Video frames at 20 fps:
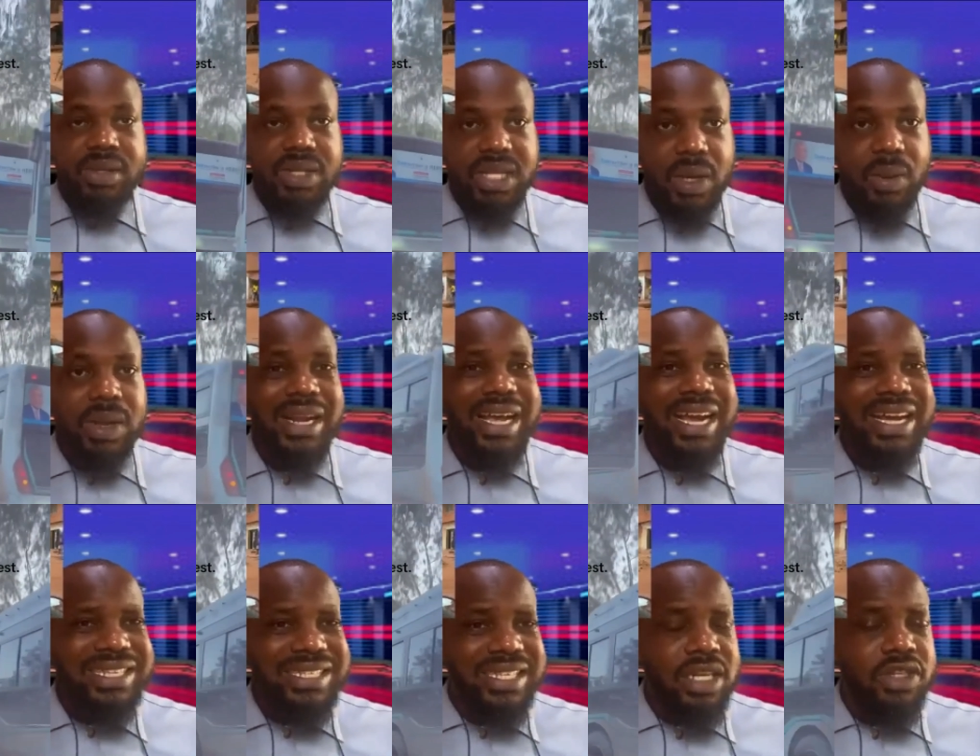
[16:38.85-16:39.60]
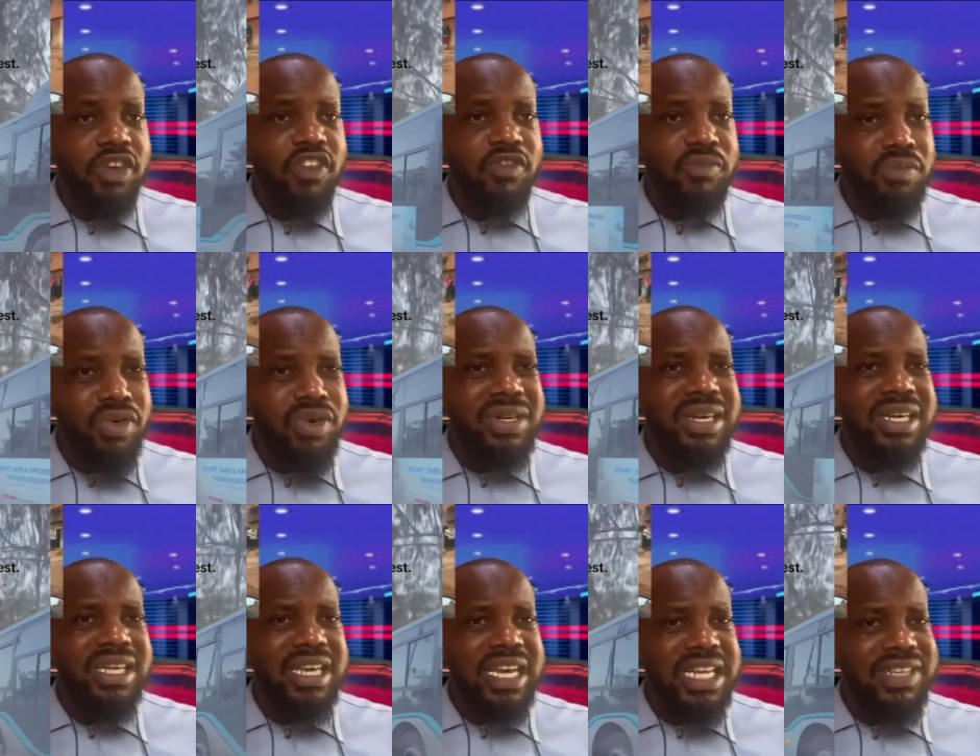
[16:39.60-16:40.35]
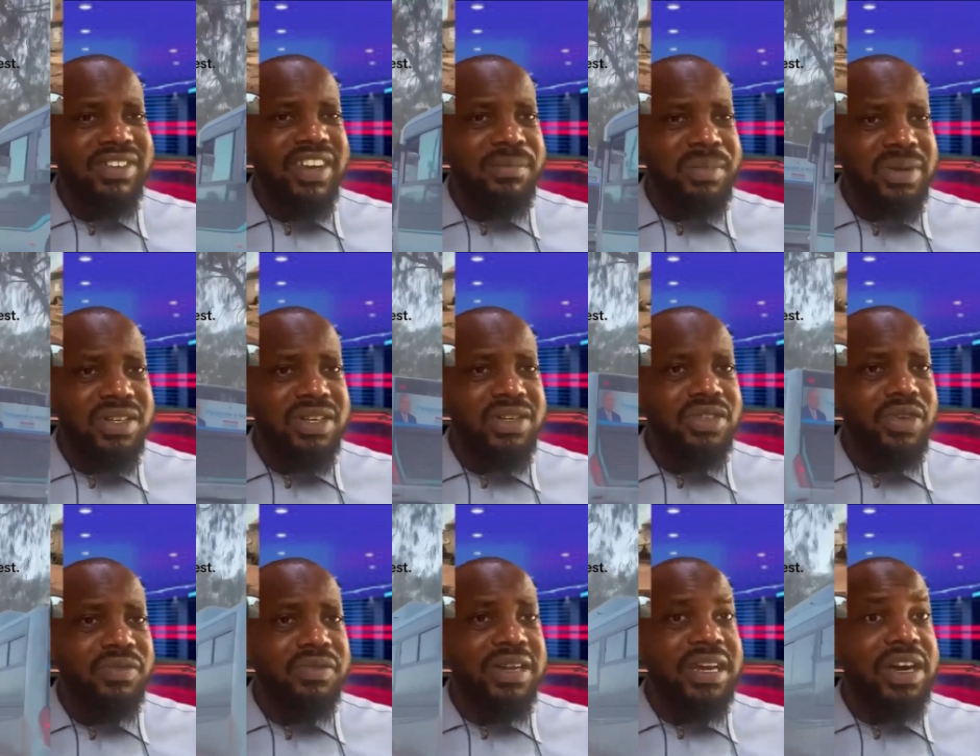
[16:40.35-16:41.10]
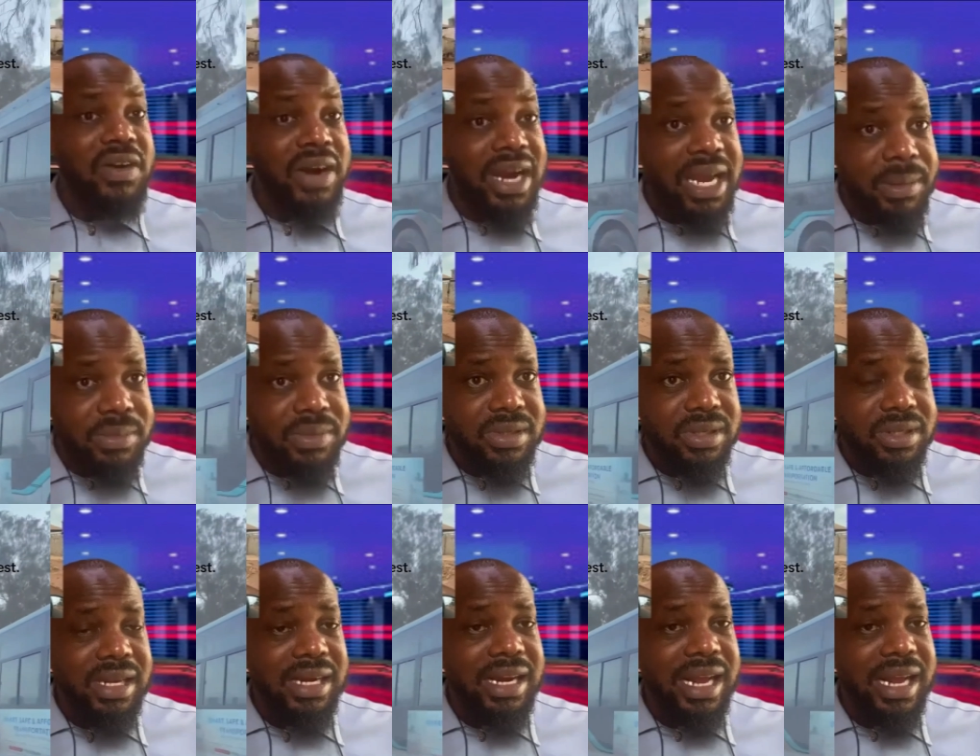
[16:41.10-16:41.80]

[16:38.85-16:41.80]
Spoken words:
They were the architect of more than 85% of the crimes